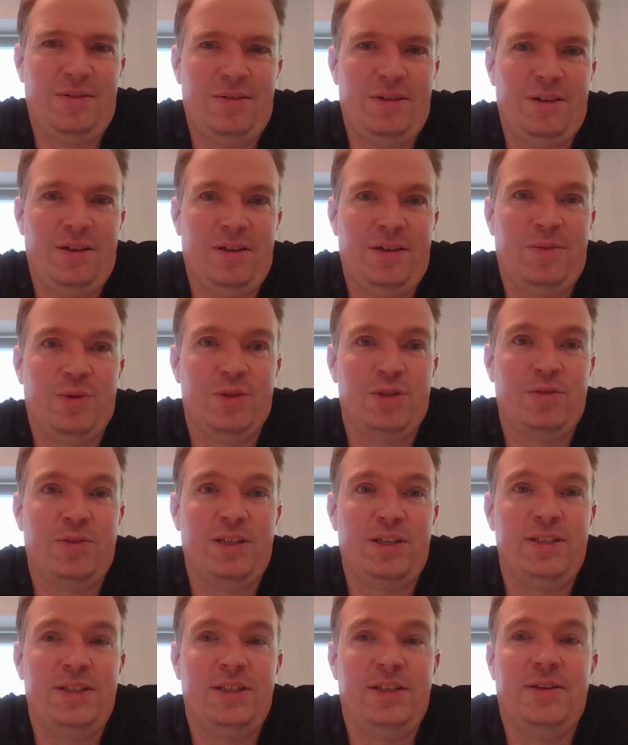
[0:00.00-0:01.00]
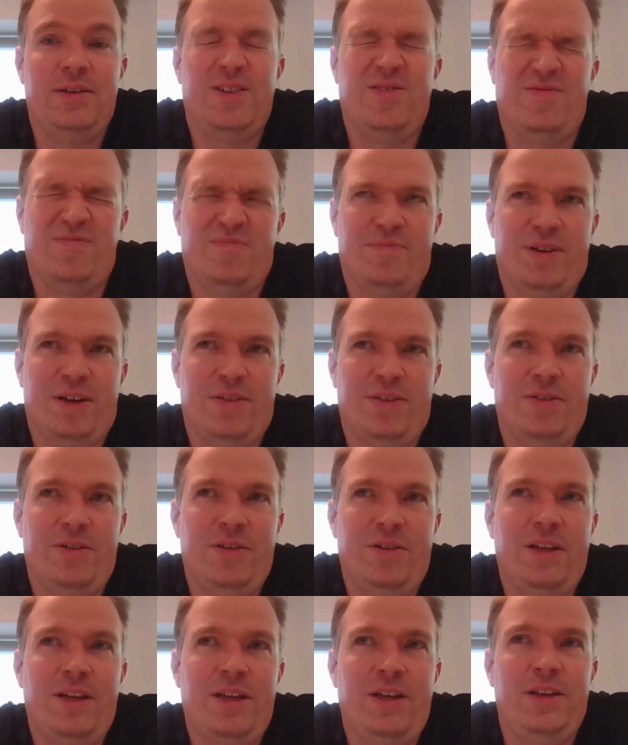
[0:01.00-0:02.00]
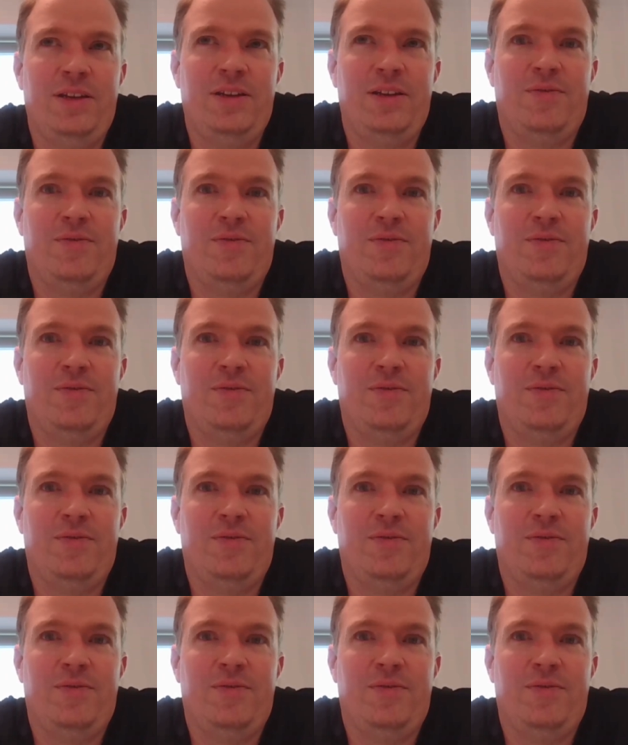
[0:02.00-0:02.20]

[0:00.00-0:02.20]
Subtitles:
was released in the bundle in